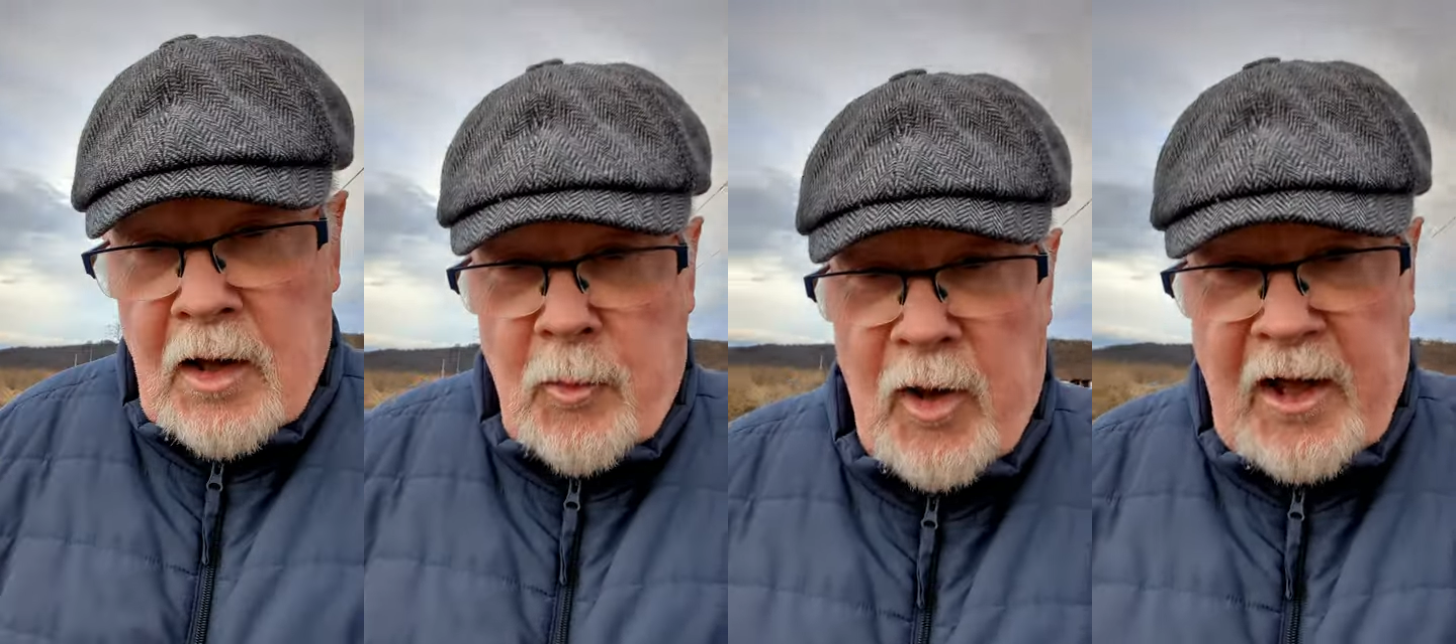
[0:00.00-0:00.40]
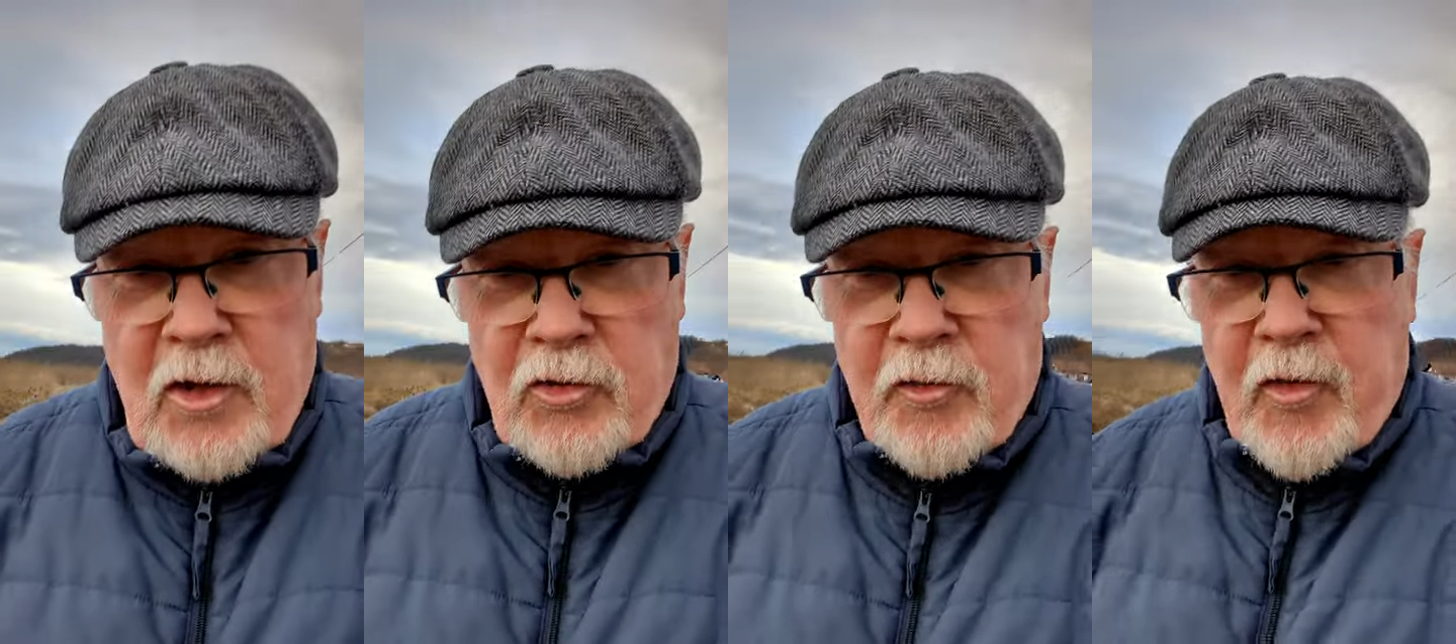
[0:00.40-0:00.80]
And we had
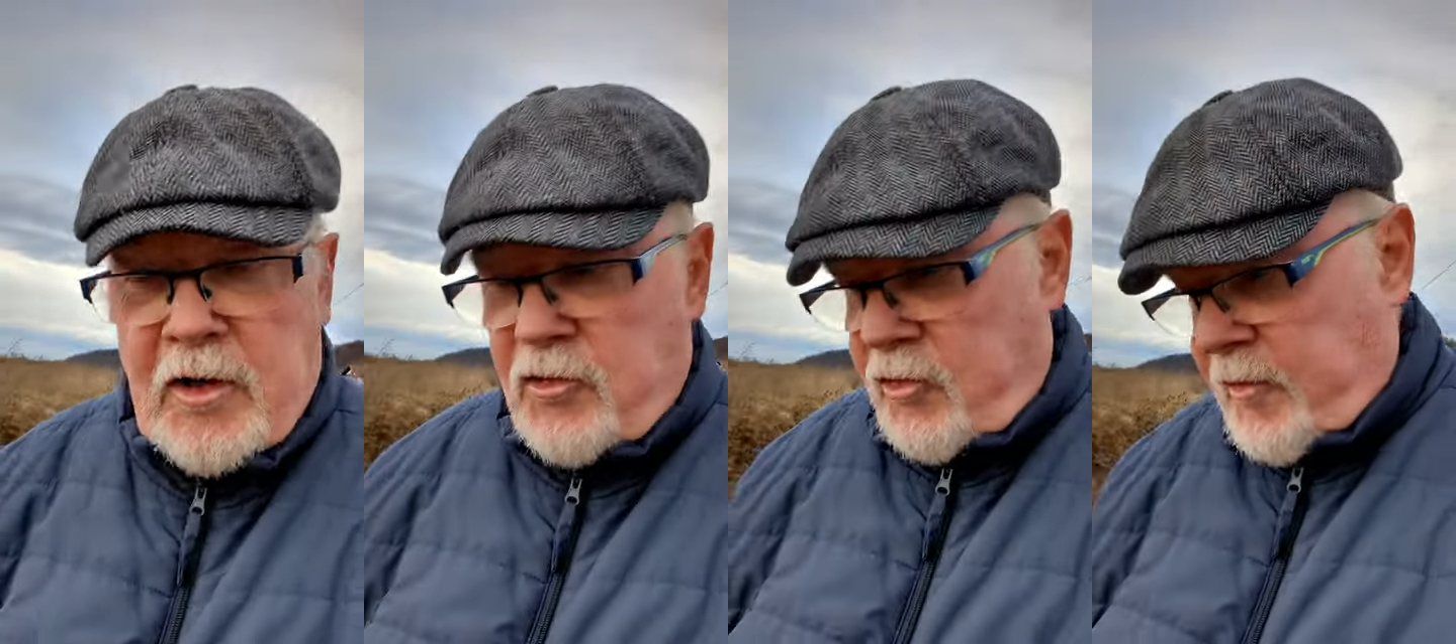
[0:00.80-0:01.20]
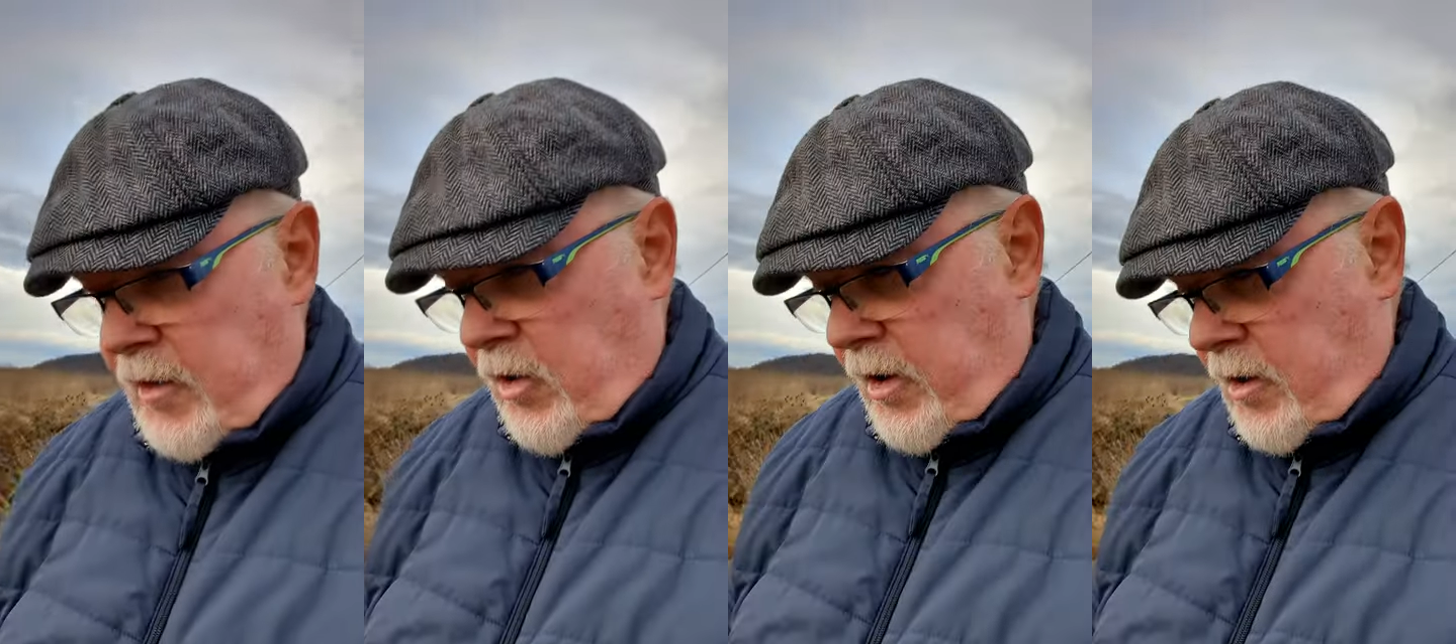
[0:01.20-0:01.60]
lots of rain during the
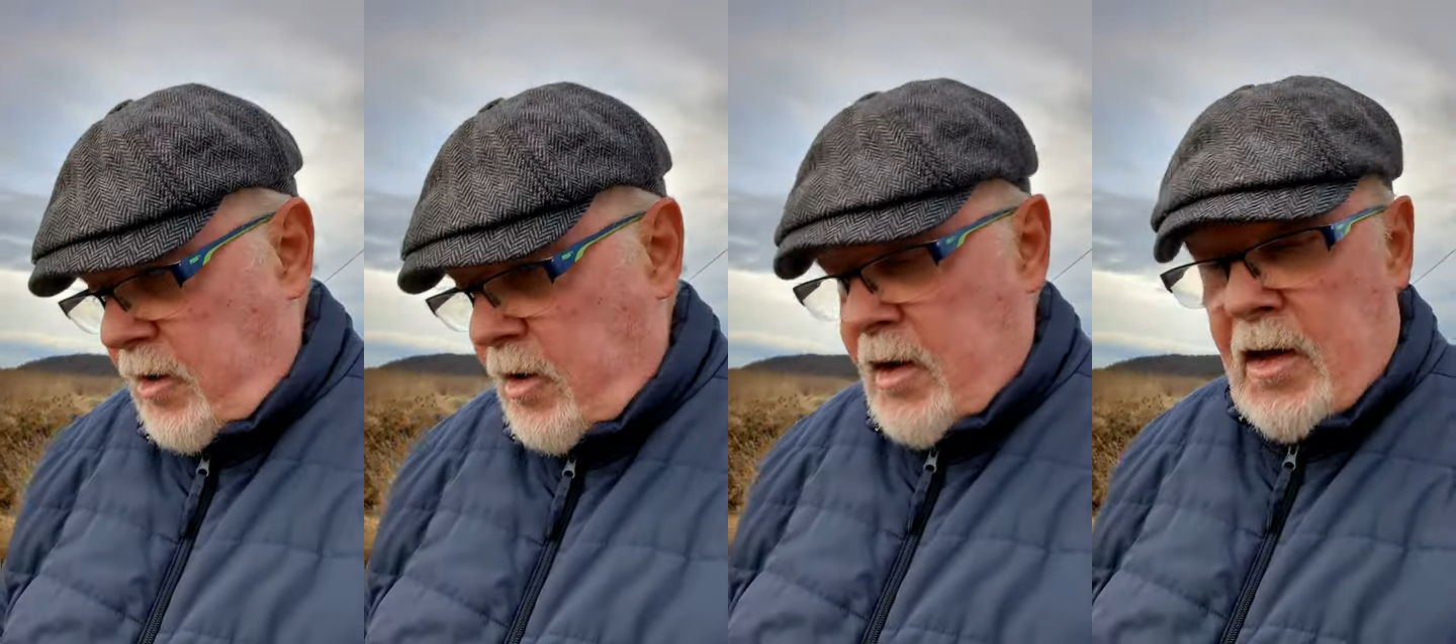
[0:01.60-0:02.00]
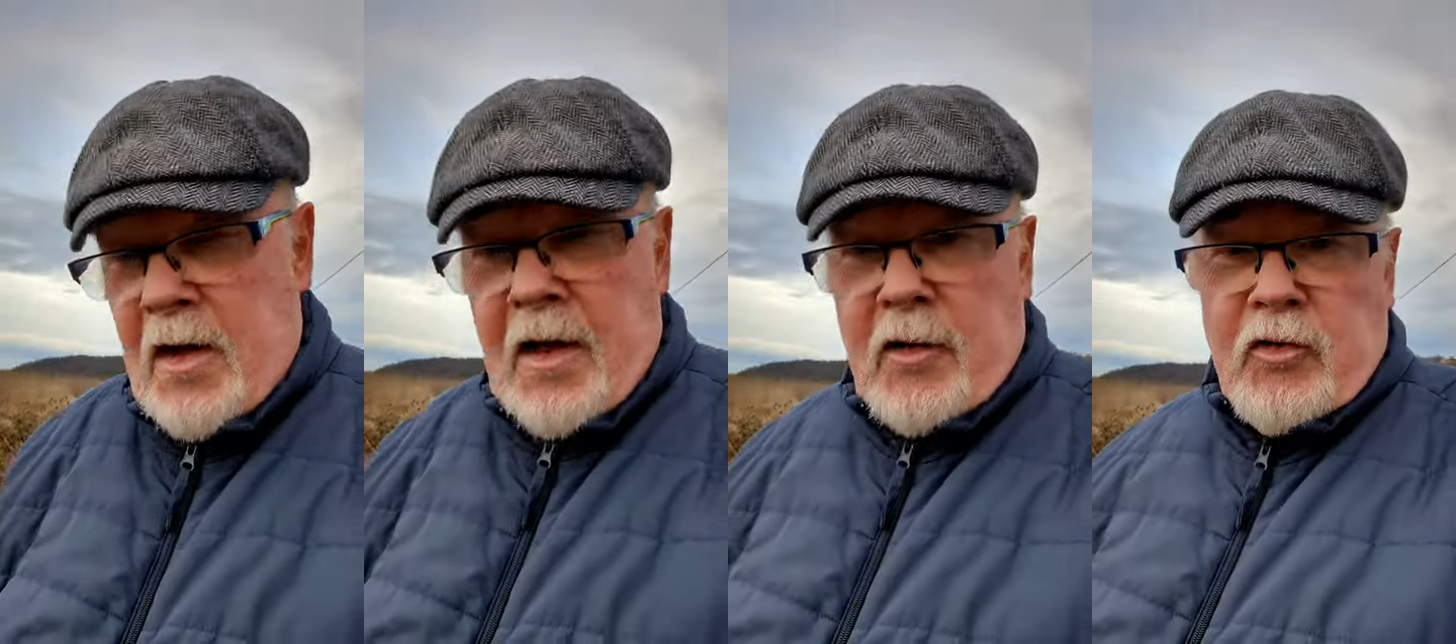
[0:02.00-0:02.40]
night.
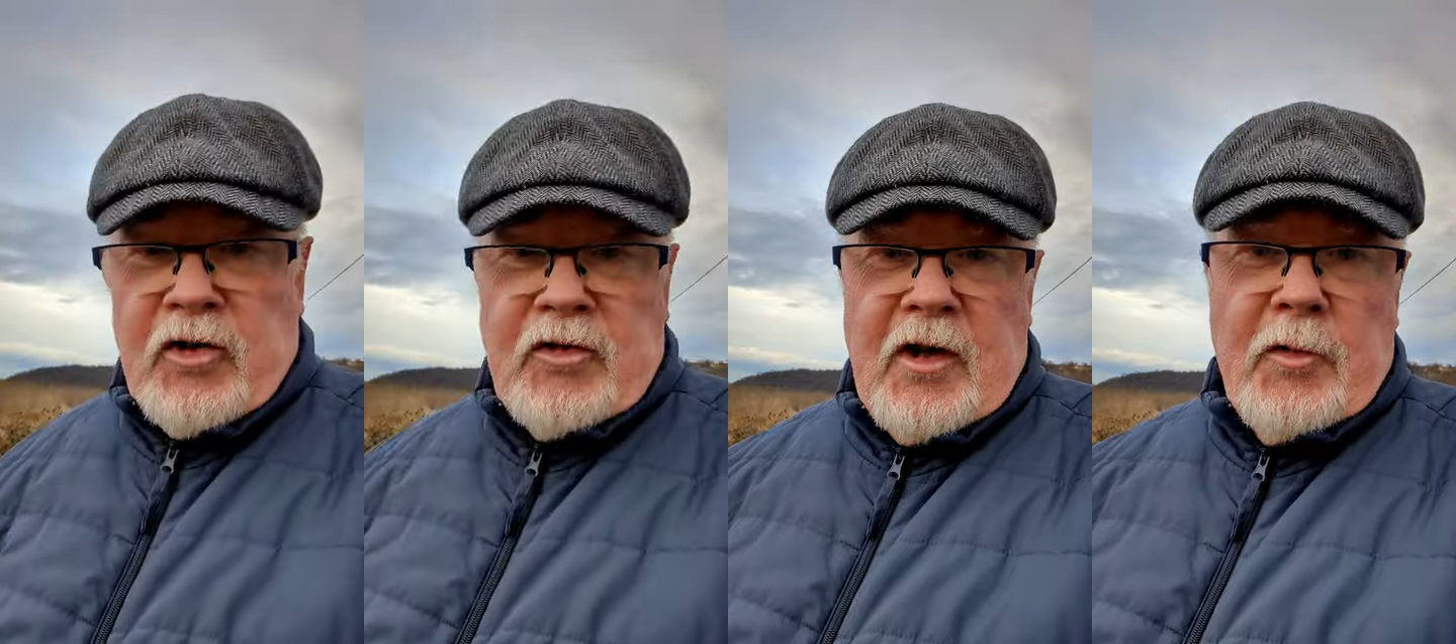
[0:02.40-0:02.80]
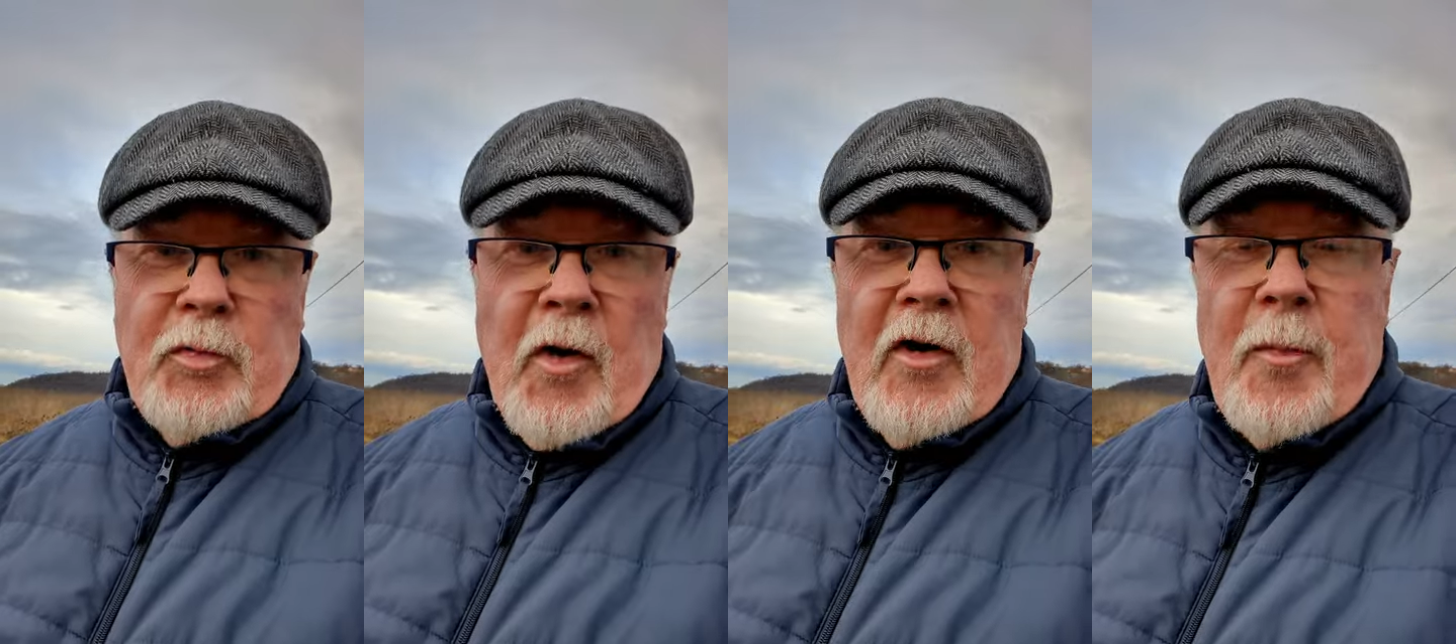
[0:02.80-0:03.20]
And I also said I was
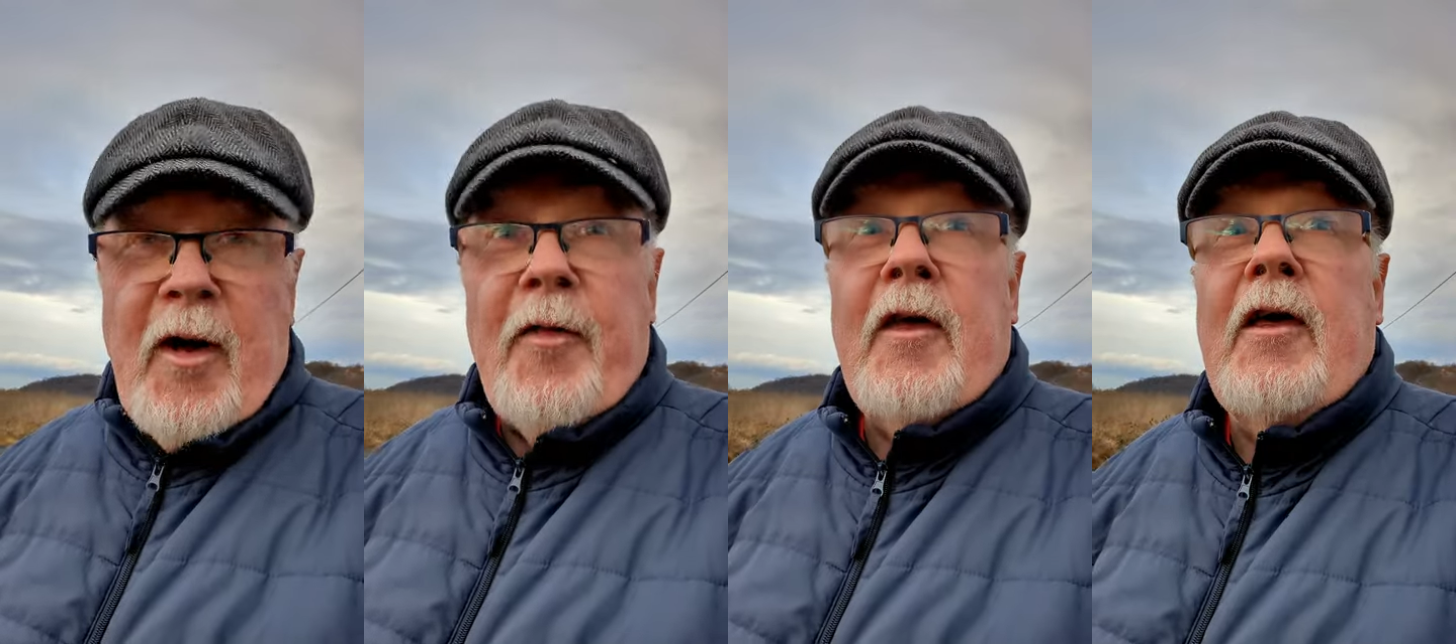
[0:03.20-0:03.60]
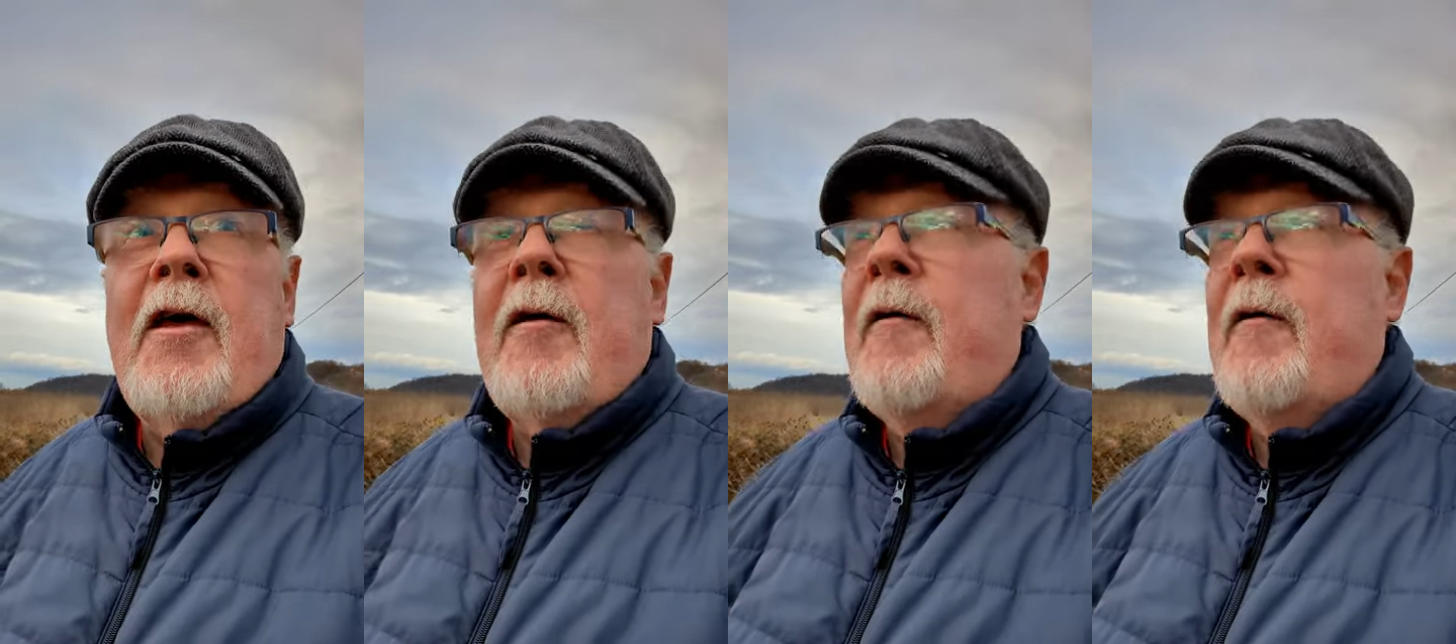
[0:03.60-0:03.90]
worried about the